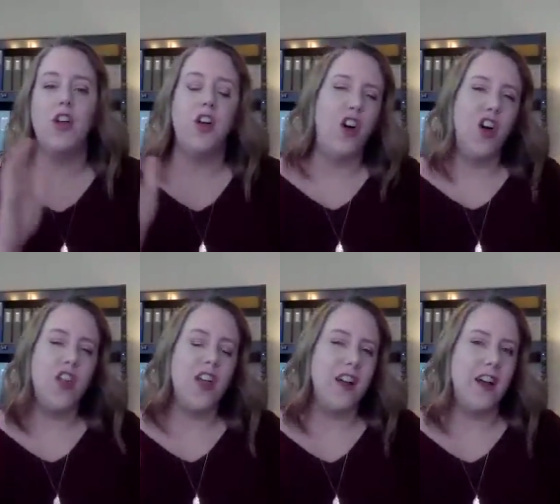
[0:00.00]
all
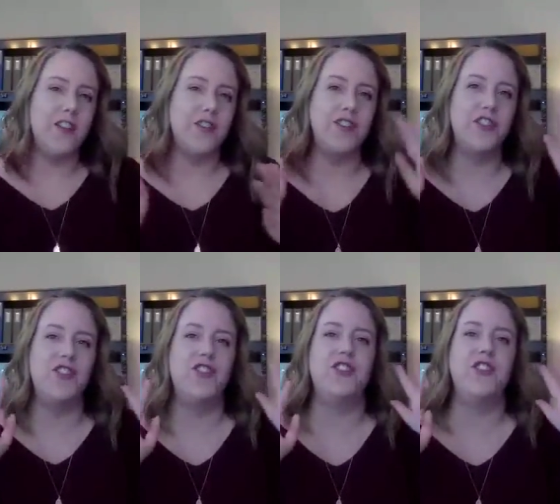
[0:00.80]
that other
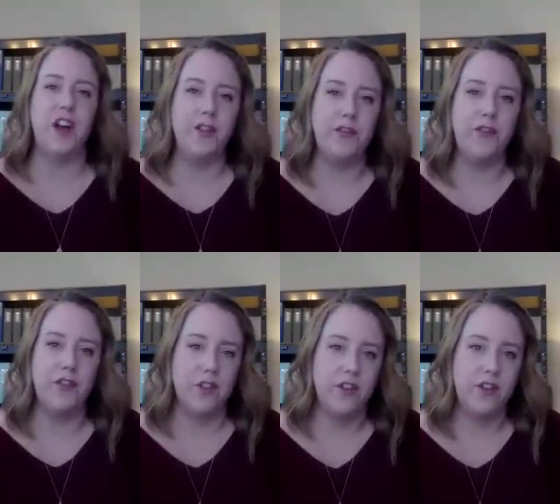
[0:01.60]

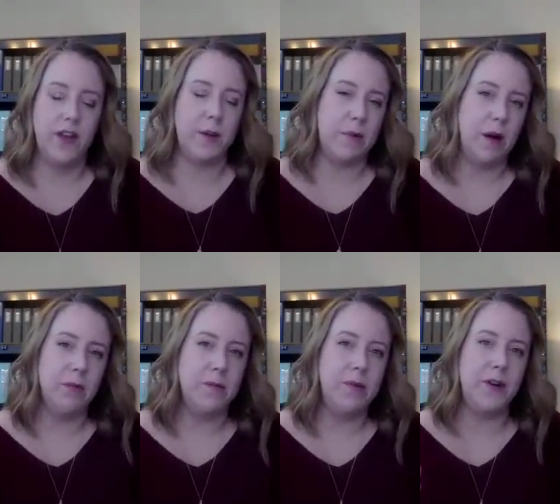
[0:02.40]
stuff that you're
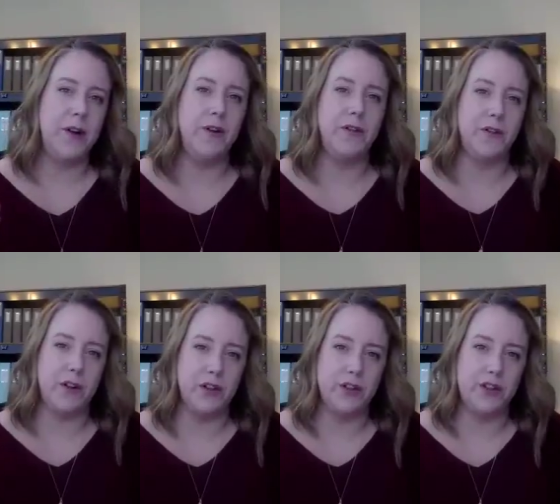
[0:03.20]
probably putting
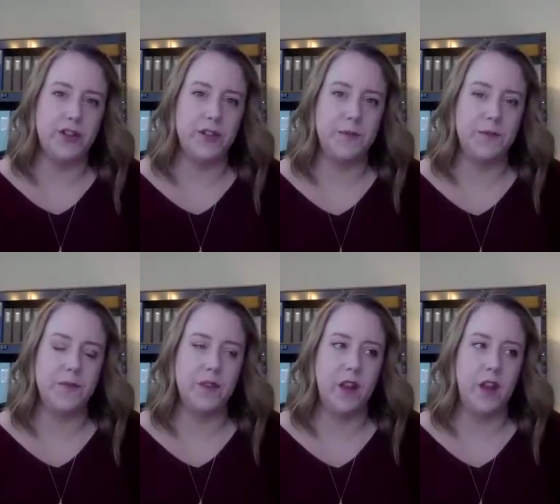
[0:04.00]
first
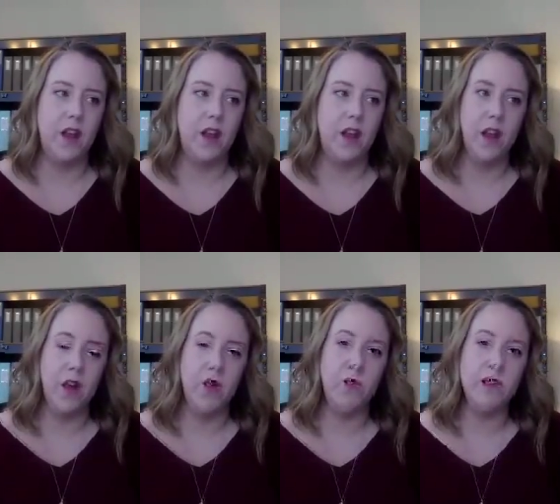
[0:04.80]

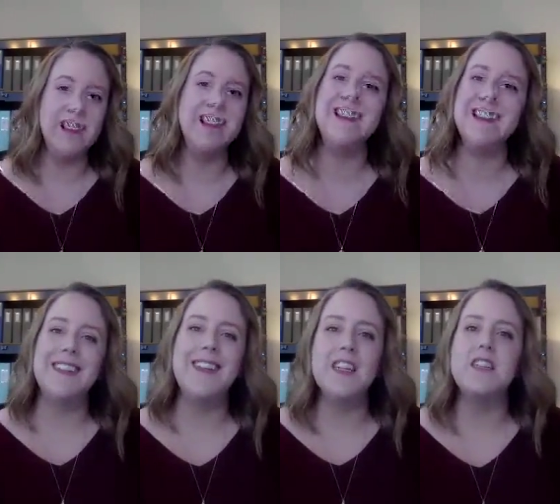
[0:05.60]
will
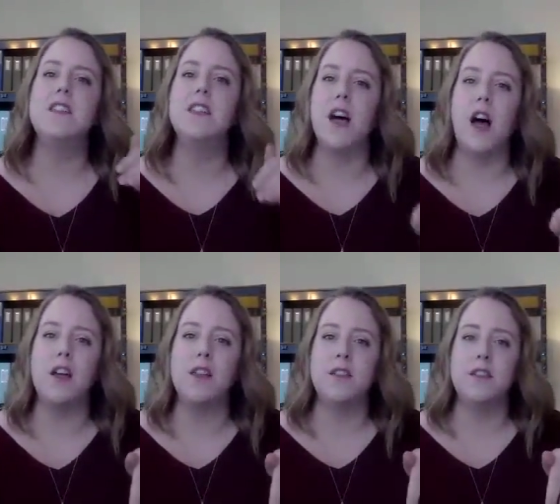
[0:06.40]
still get
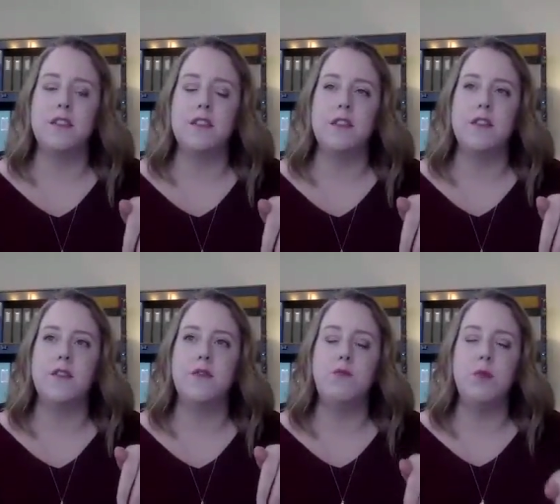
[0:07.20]
done
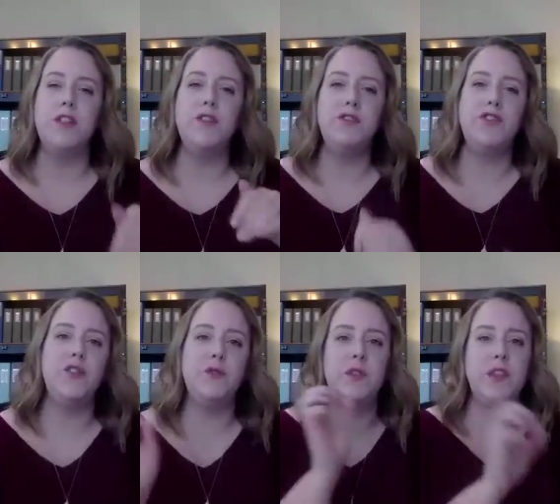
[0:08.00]
when you
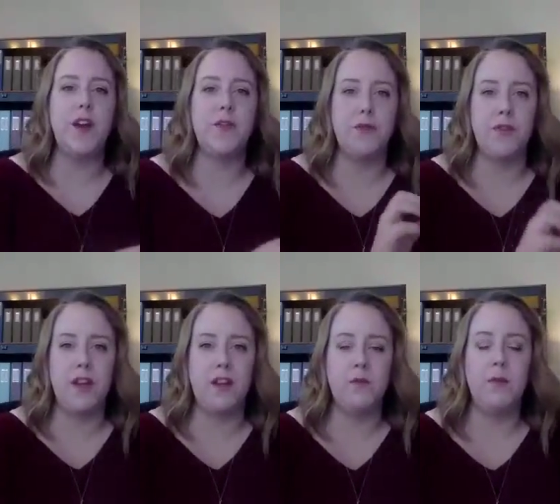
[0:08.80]
choose the other
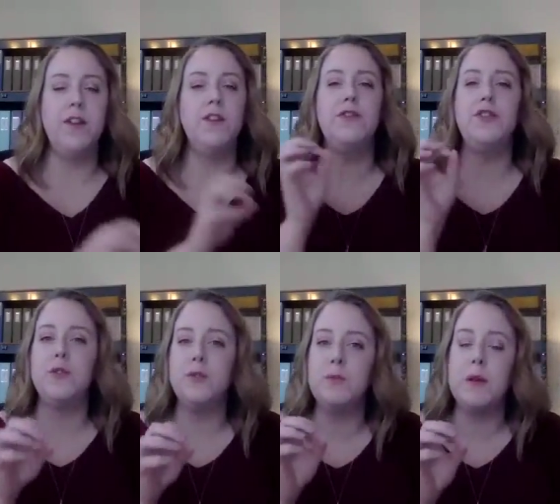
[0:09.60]
thing. When you
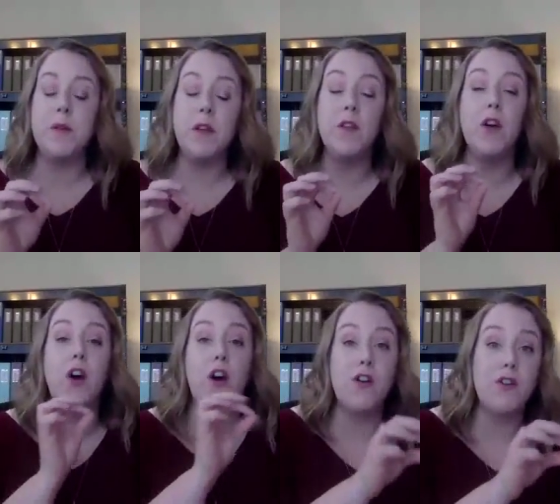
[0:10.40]
choose maybe the
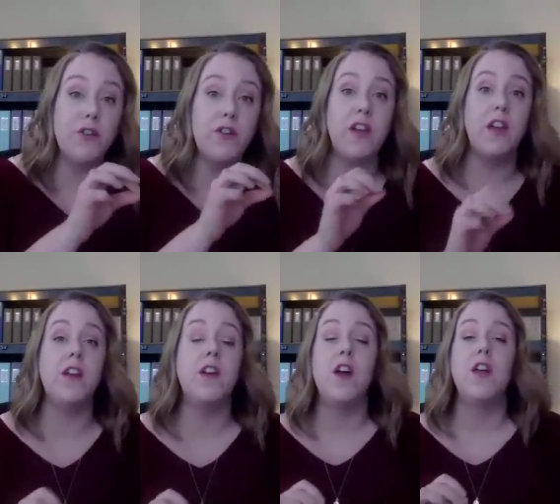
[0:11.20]
harder
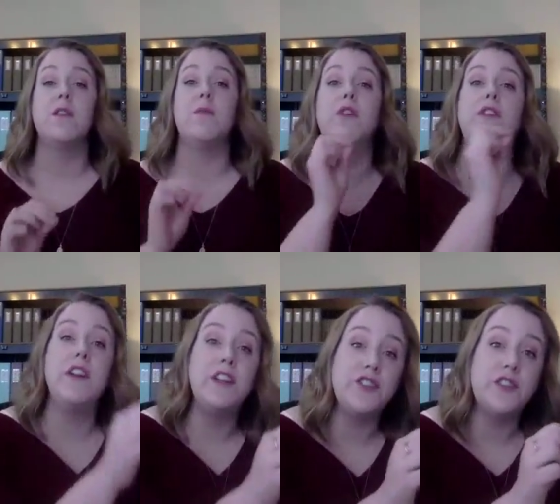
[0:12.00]
thing, the more
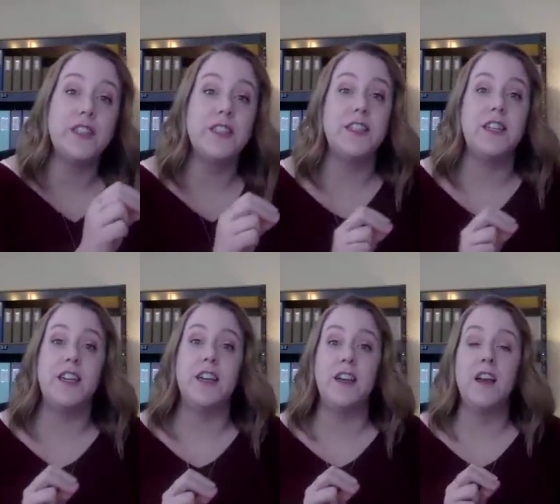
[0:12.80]
adventurous
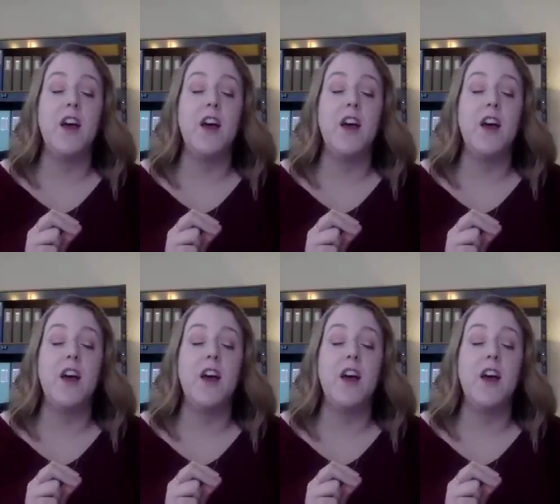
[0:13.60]
thing,